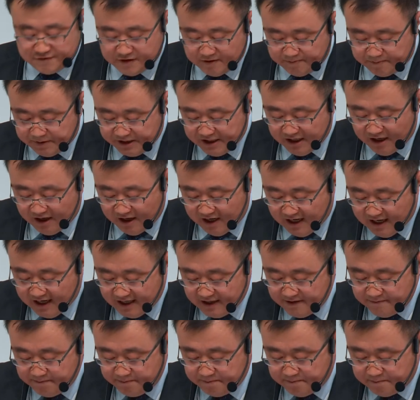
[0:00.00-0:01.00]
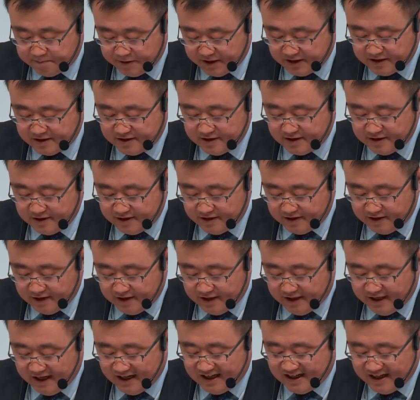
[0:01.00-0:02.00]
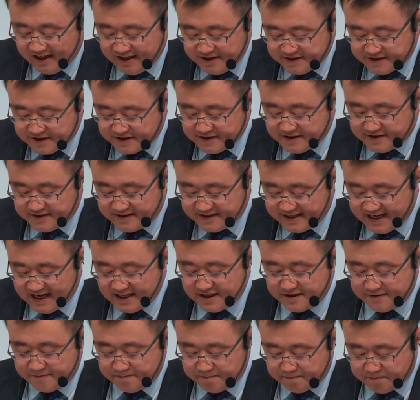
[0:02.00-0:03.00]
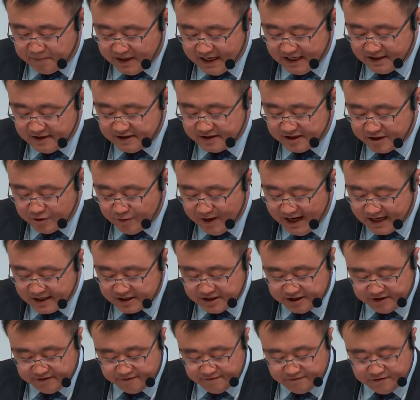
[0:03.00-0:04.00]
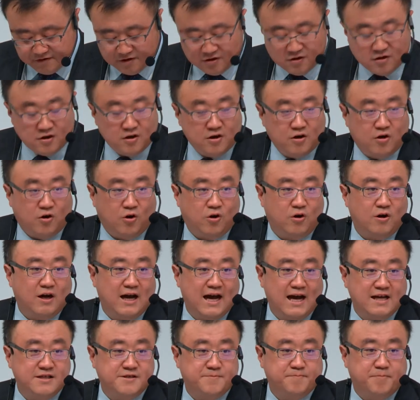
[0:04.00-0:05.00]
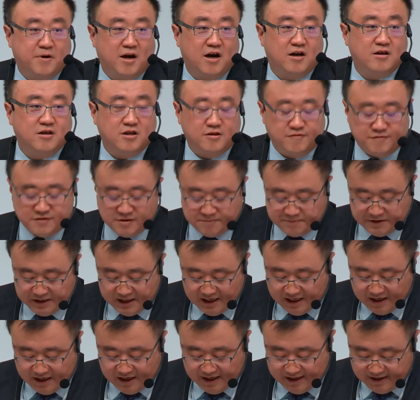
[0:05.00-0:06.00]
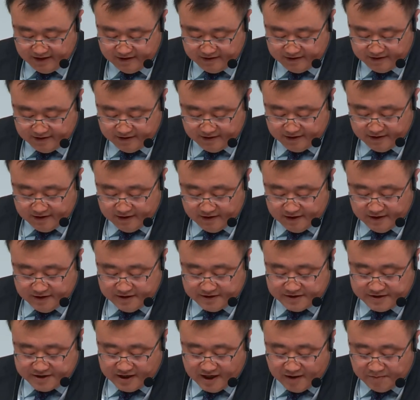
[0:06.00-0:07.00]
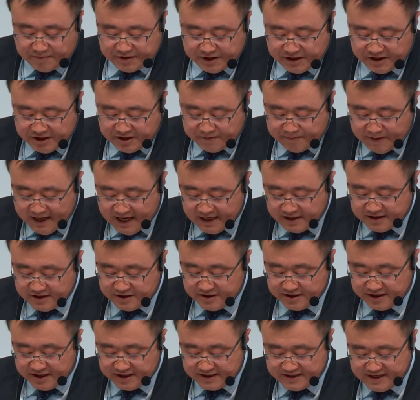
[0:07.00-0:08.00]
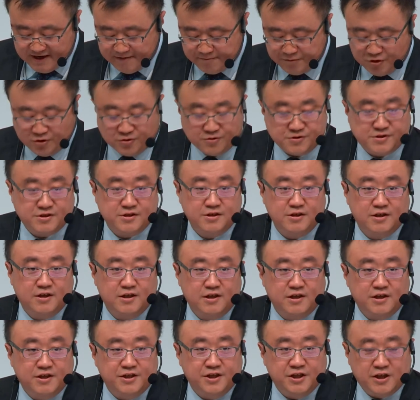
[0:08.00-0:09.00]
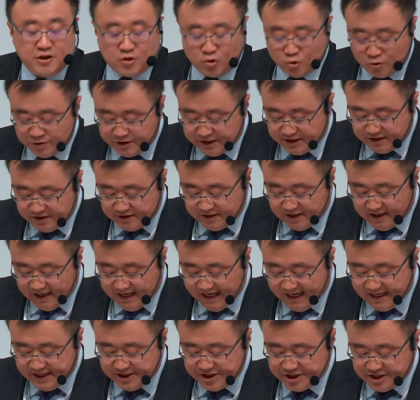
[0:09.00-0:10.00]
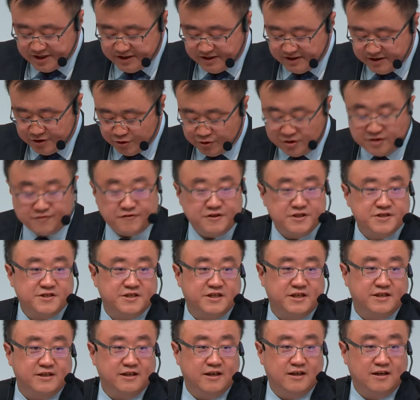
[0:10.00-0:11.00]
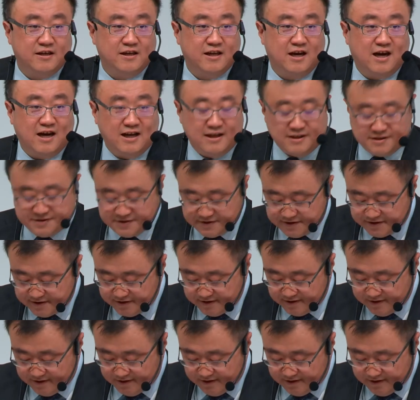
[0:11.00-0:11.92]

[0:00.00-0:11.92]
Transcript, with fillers: the BRI, but it isn't set by the directive or as part of the BRI. Some independent examples, including the Asian University Alliance,